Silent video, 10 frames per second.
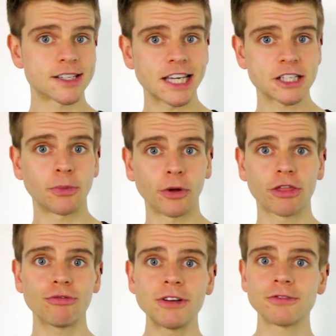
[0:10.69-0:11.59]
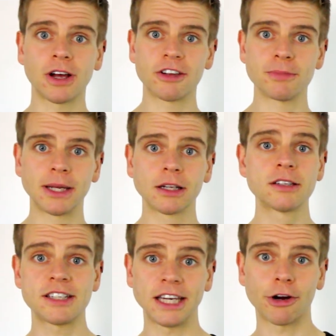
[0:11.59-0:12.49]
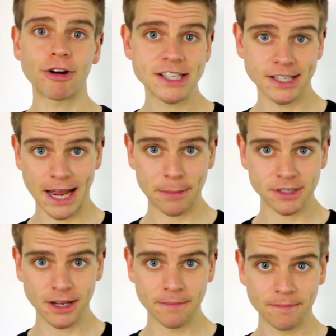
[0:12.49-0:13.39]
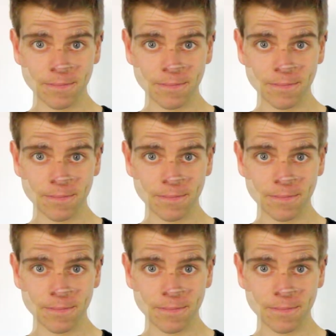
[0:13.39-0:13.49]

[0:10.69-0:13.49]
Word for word: 6.35mm TRS adapter?